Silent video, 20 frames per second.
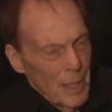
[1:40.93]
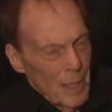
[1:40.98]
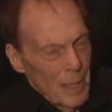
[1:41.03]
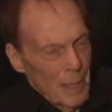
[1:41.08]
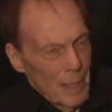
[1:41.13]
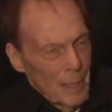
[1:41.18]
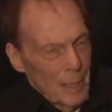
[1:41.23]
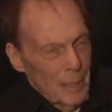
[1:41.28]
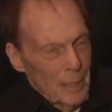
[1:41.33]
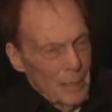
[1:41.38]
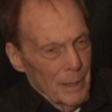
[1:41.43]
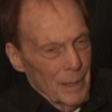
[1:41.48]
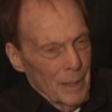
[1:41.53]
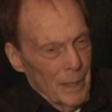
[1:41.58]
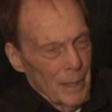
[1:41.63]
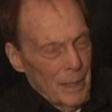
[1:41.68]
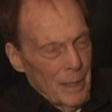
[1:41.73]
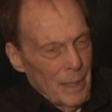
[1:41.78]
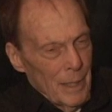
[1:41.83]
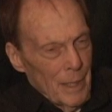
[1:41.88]
And
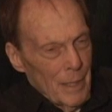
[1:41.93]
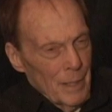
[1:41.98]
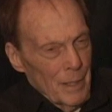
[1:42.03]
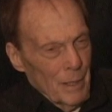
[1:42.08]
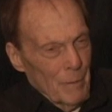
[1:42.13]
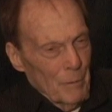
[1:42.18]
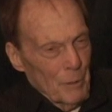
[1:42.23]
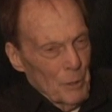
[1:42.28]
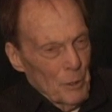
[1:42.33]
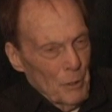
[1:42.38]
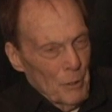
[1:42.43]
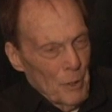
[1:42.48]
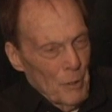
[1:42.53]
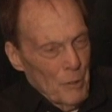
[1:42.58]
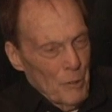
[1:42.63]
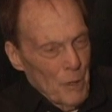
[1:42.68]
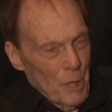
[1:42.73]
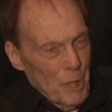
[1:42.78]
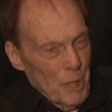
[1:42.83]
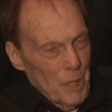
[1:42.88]
the
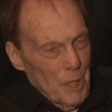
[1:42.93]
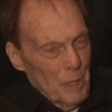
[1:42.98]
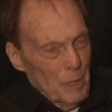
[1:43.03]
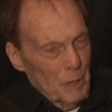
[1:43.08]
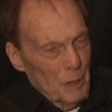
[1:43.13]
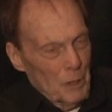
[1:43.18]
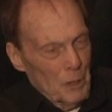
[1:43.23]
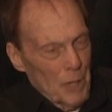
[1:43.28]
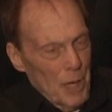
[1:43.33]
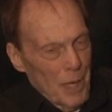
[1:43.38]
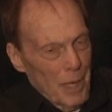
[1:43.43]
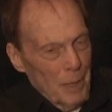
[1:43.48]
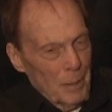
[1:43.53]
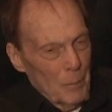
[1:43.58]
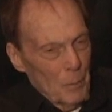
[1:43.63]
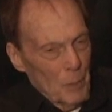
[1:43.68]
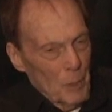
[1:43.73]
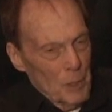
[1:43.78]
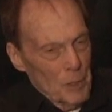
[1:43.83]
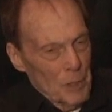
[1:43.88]
thinking at the
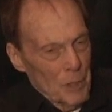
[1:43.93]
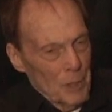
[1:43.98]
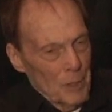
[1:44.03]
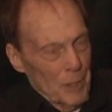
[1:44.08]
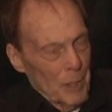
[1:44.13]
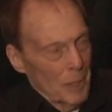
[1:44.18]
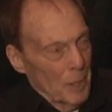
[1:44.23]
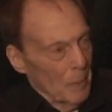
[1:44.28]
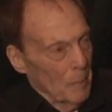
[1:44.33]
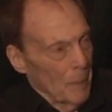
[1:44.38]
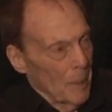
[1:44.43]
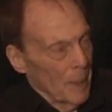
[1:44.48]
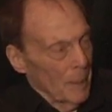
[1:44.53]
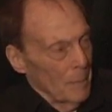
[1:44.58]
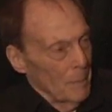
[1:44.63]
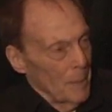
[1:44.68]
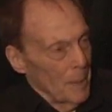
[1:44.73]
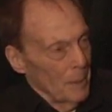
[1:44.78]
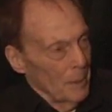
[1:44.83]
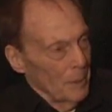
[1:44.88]
time was it did it by
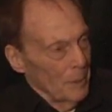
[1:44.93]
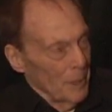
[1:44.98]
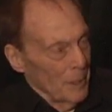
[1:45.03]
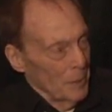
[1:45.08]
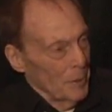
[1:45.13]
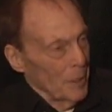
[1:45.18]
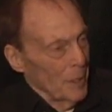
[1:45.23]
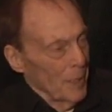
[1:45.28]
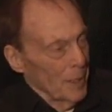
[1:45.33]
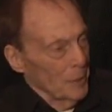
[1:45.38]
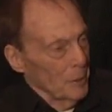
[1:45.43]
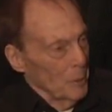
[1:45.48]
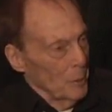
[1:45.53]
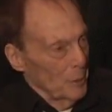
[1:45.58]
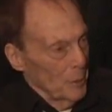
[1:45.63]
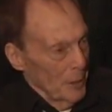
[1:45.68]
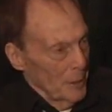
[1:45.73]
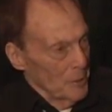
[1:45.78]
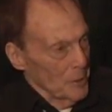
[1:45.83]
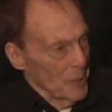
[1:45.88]
interacting
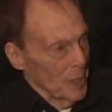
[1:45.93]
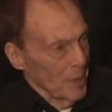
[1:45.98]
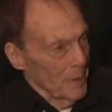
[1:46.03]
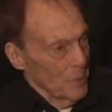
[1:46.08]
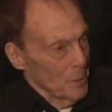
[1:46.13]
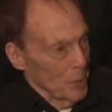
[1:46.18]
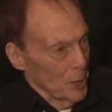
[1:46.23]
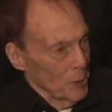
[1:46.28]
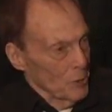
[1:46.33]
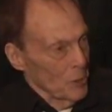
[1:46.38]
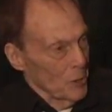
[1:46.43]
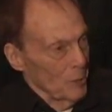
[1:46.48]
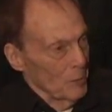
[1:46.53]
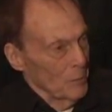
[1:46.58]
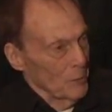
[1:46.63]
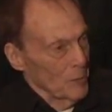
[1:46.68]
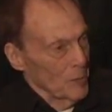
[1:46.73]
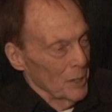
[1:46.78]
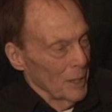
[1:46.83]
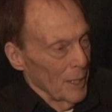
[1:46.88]
with enzyme
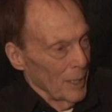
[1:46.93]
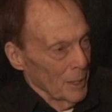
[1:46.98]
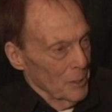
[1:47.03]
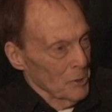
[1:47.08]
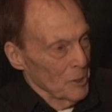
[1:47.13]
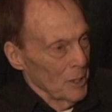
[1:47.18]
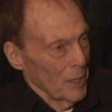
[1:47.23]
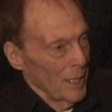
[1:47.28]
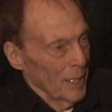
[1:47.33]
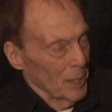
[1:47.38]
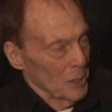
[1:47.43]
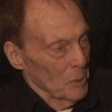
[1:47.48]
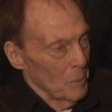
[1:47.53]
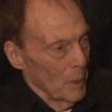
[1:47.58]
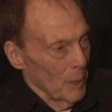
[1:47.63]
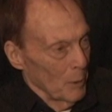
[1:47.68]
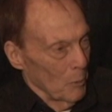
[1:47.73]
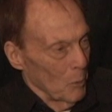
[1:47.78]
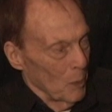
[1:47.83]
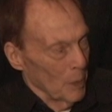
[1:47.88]
systems and oxidized
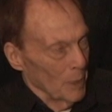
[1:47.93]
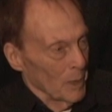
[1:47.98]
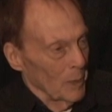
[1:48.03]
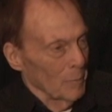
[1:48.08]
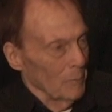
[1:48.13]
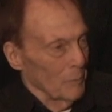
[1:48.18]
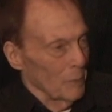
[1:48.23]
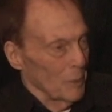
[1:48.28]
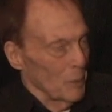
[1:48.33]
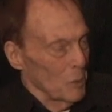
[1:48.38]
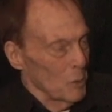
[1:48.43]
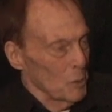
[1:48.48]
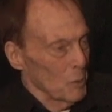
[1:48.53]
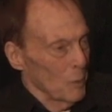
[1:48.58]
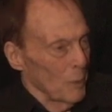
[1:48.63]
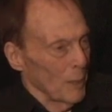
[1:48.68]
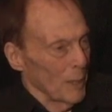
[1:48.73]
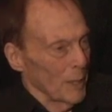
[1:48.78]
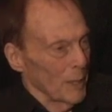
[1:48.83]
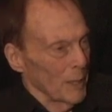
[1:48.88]
by one and reduced
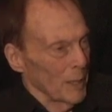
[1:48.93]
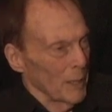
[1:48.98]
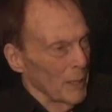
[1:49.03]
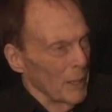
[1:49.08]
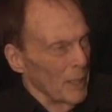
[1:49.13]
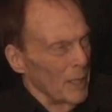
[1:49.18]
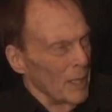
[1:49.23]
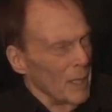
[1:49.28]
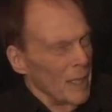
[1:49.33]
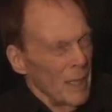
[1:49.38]
by another.